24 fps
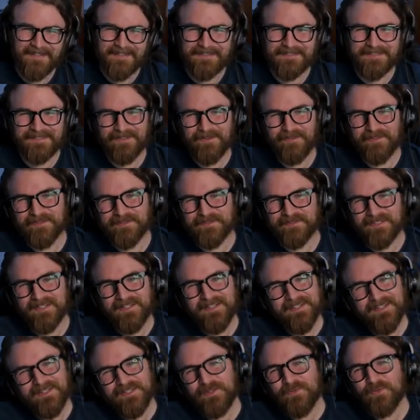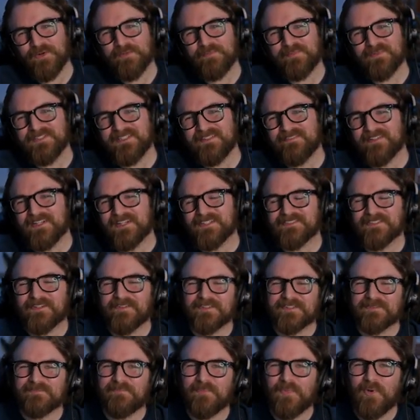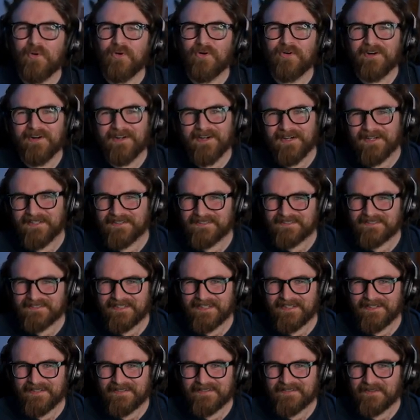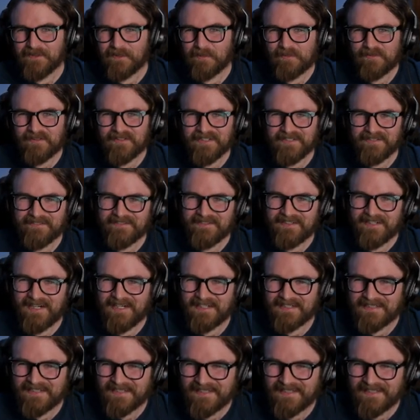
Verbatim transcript: saw this. You won't believe it. I saw this moron standing under Pride Rock,